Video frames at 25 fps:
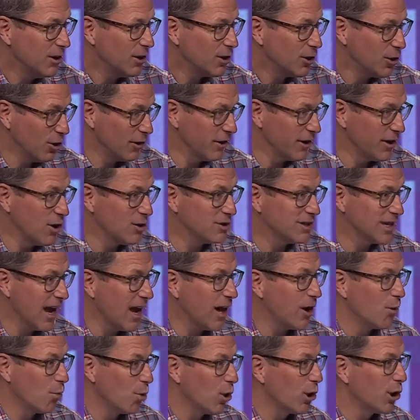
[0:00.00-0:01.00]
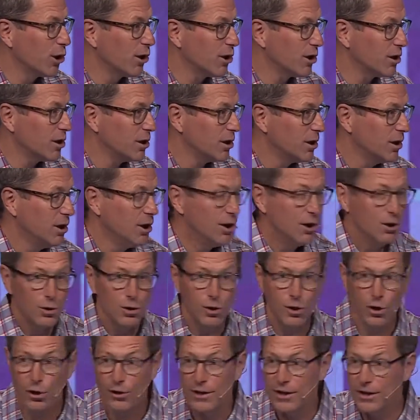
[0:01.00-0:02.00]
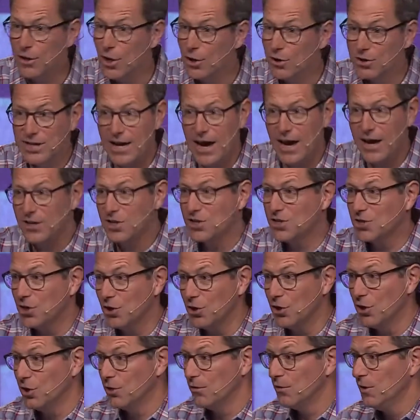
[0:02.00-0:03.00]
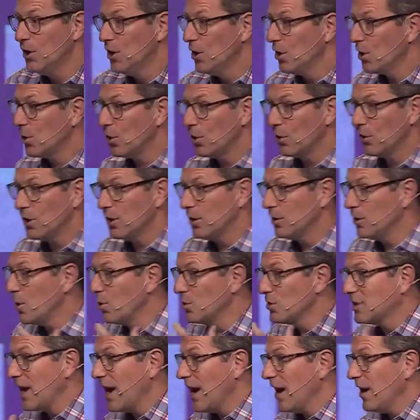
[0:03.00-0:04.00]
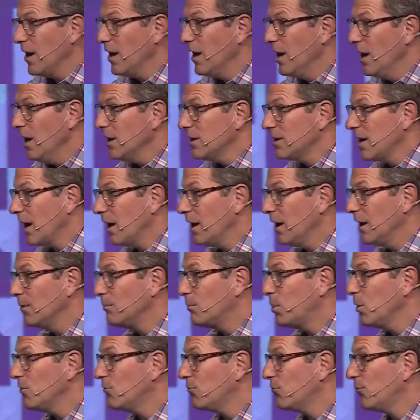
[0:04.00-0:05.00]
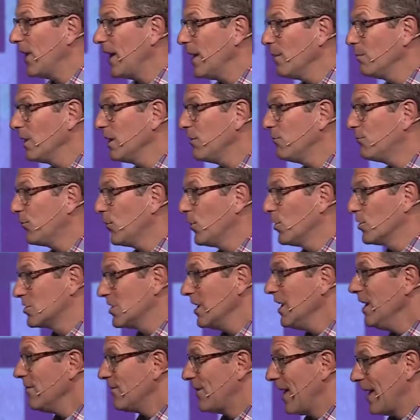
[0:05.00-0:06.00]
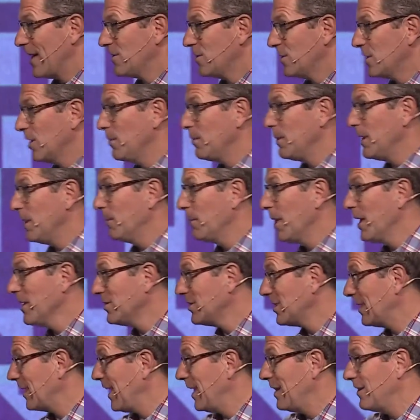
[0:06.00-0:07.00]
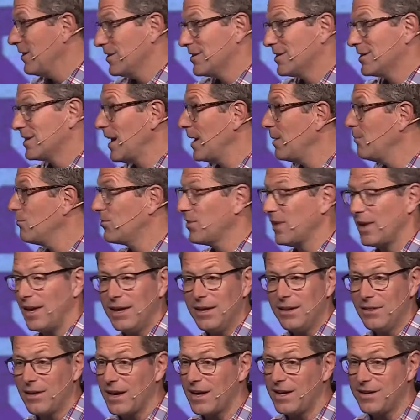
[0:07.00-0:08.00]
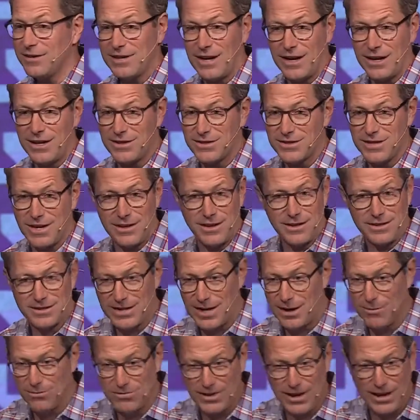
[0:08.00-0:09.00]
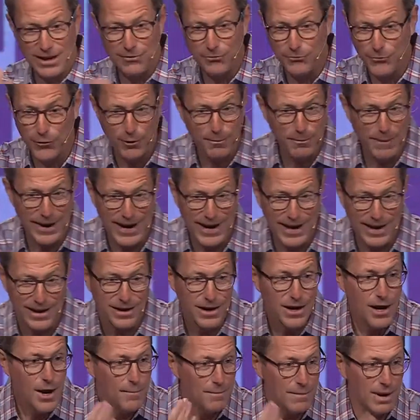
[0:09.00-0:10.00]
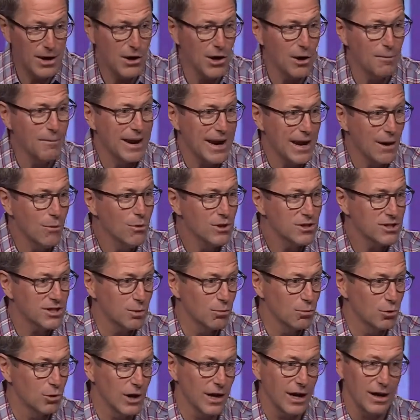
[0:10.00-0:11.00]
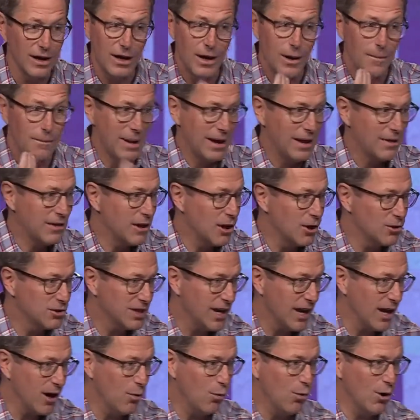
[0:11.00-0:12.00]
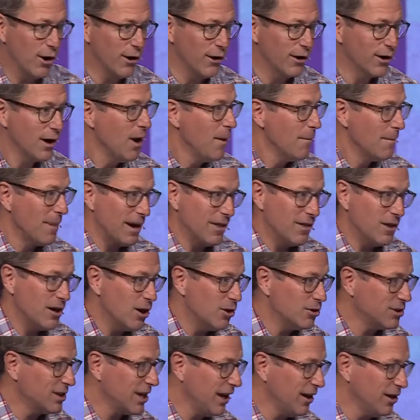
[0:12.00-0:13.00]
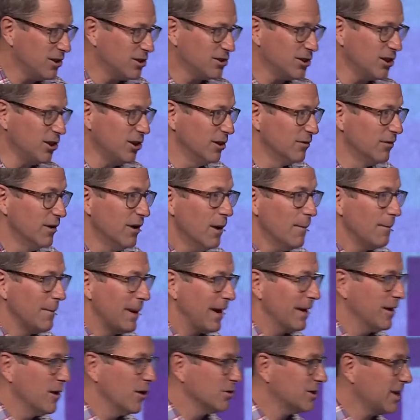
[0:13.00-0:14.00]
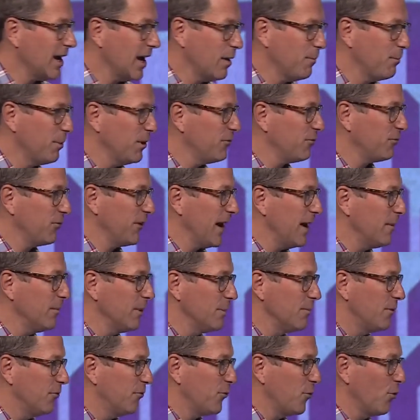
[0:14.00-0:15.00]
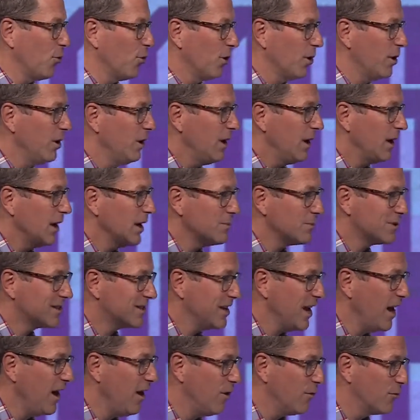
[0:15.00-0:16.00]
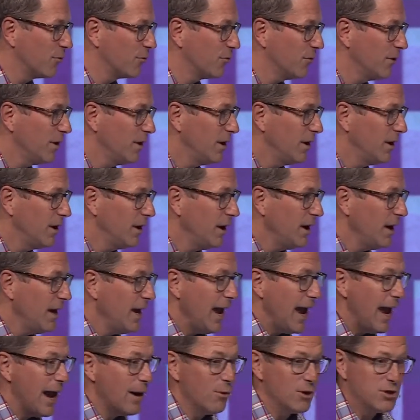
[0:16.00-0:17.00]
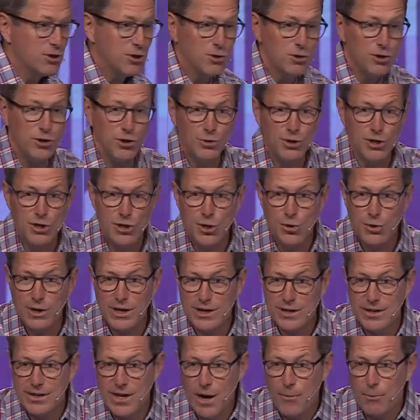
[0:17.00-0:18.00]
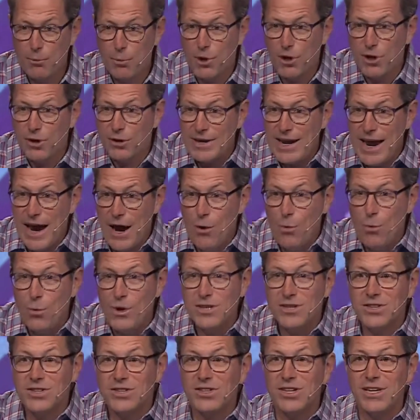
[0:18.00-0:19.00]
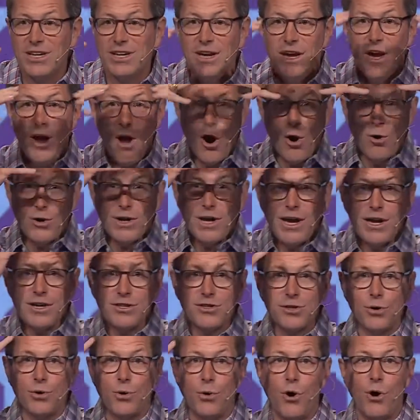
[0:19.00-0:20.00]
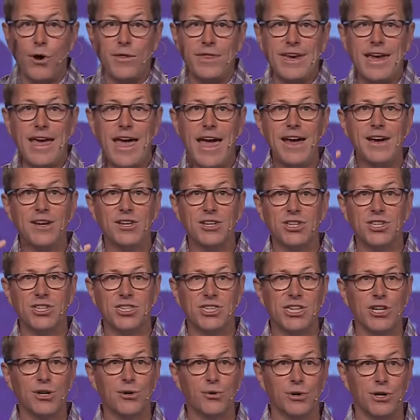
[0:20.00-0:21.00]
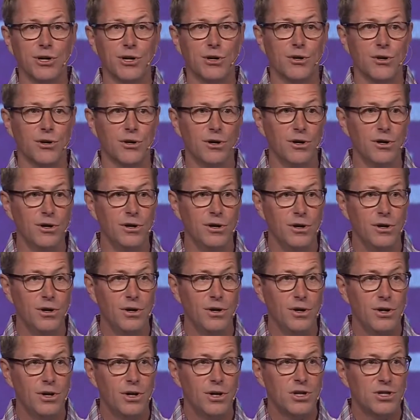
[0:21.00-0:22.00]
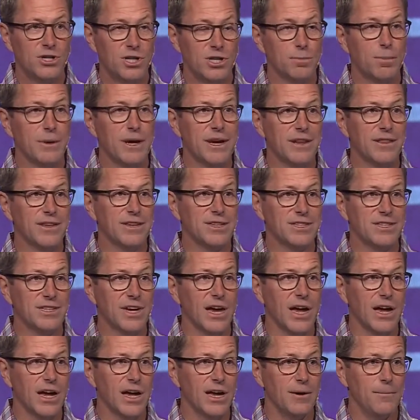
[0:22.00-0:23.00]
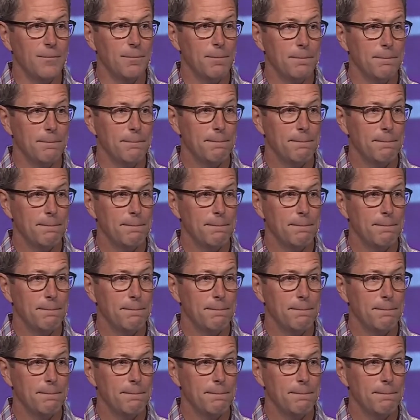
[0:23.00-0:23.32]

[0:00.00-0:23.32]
Girl that knows how to work. Girl that knows how to serve. Girl that knows how to put family first. That's going to be a blessing. And the same thing, ladies, I could say the same thing for a man. Marry a man with some grit. Man that knows how to work. Man that knows how to serve. Man knows how to put family before himself. And what you do is you end up where now we see, okay, so on the exterior, she's been in the sun.